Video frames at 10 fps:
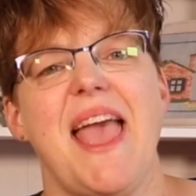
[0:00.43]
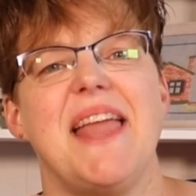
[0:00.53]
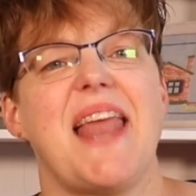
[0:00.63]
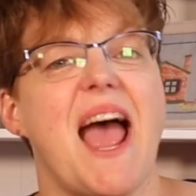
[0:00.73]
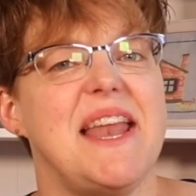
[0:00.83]

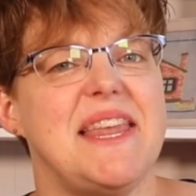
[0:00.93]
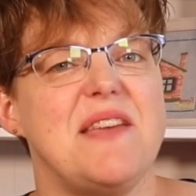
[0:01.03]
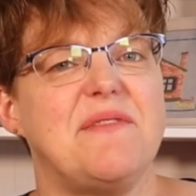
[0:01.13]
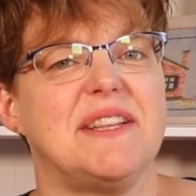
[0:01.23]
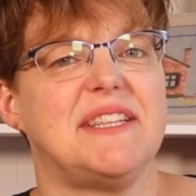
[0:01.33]
An
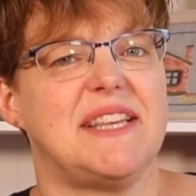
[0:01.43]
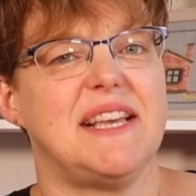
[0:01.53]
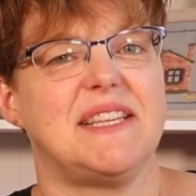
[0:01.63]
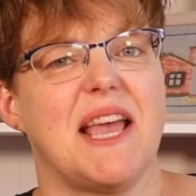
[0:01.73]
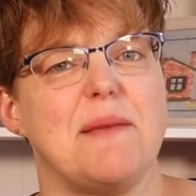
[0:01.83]
uneven
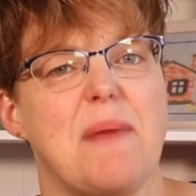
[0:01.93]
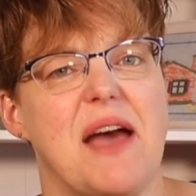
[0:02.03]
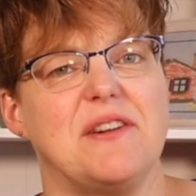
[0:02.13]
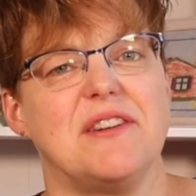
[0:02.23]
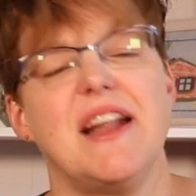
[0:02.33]
zigzag
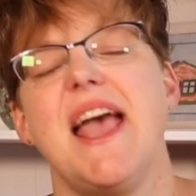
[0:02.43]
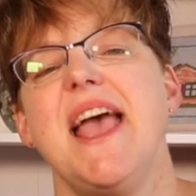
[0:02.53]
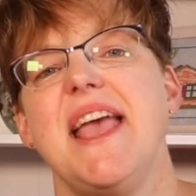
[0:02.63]
pattern